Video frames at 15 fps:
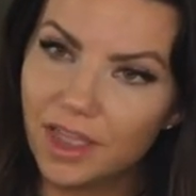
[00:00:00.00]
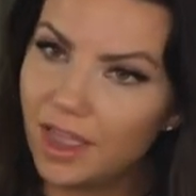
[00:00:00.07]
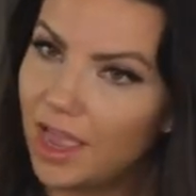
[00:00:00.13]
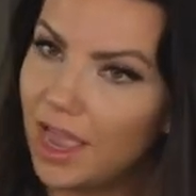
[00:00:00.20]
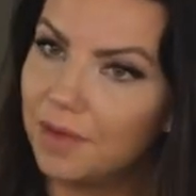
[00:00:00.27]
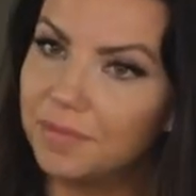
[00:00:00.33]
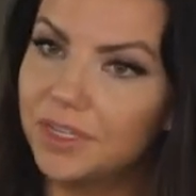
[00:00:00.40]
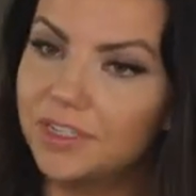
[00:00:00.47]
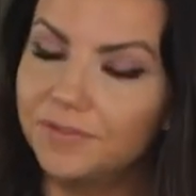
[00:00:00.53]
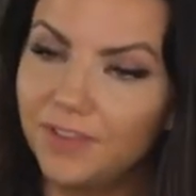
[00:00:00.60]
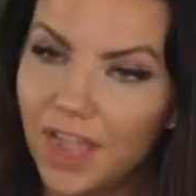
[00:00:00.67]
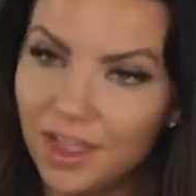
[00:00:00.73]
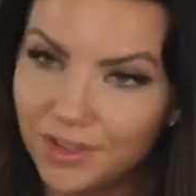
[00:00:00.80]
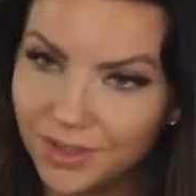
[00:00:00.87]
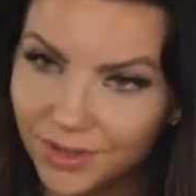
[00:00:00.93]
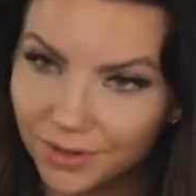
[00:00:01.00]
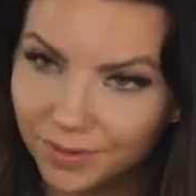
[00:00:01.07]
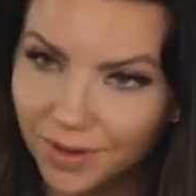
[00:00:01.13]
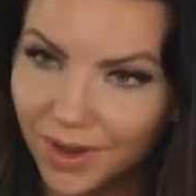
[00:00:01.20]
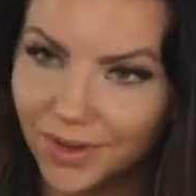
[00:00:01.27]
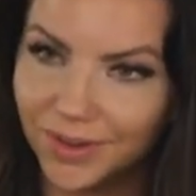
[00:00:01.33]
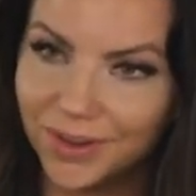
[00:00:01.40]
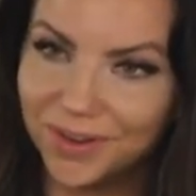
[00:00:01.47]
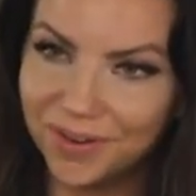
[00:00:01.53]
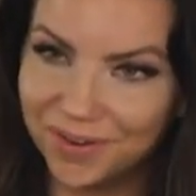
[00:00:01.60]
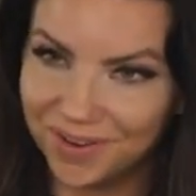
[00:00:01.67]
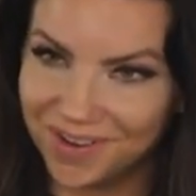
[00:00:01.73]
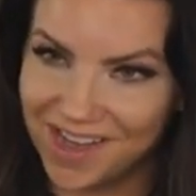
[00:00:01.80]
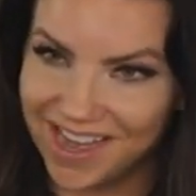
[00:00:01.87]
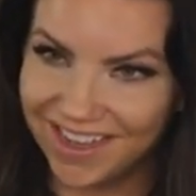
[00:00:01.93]
How much value are you
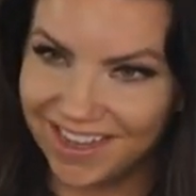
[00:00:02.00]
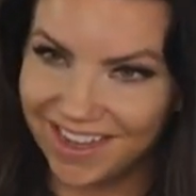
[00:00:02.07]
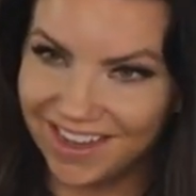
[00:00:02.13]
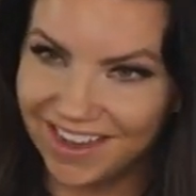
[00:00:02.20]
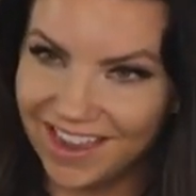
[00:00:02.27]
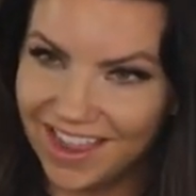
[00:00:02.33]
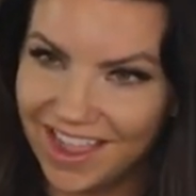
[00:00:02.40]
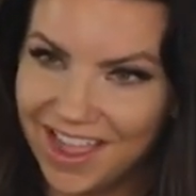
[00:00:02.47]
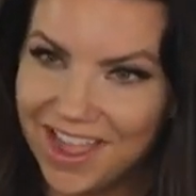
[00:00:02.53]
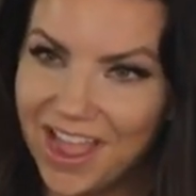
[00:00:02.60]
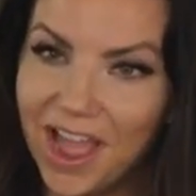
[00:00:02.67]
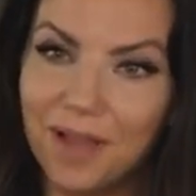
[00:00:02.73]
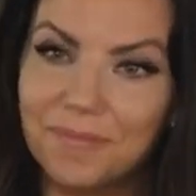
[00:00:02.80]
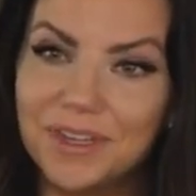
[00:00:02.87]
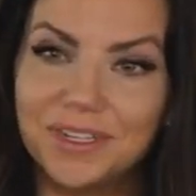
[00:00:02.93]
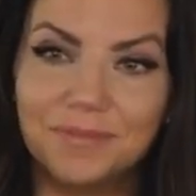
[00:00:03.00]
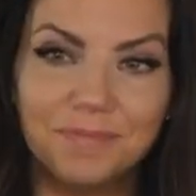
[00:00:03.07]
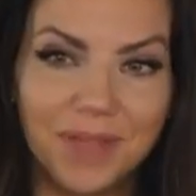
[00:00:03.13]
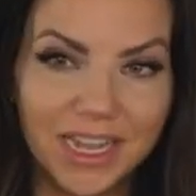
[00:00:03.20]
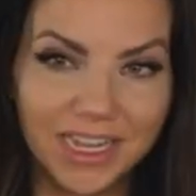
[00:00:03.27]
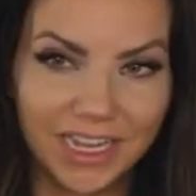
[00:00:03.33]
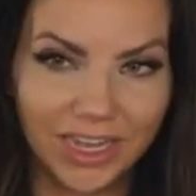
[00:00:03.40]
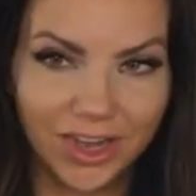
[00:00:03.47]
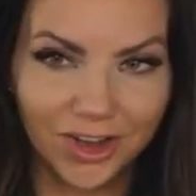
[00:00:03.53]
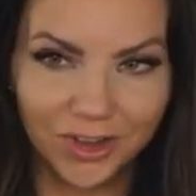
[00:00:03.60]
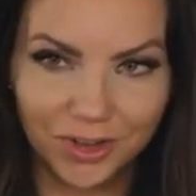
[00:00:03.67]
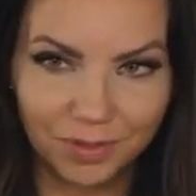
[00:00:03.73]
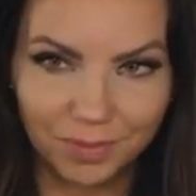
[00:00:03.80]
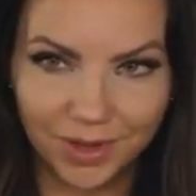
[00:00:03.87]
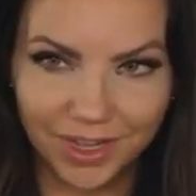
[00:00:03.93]
creating? How much money are
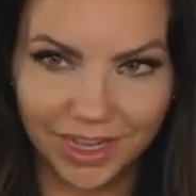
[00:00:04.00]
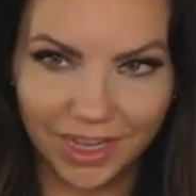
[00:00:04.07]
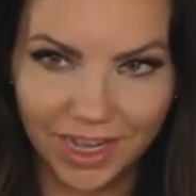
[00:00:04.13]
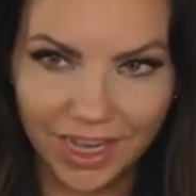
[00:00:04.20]
you bringing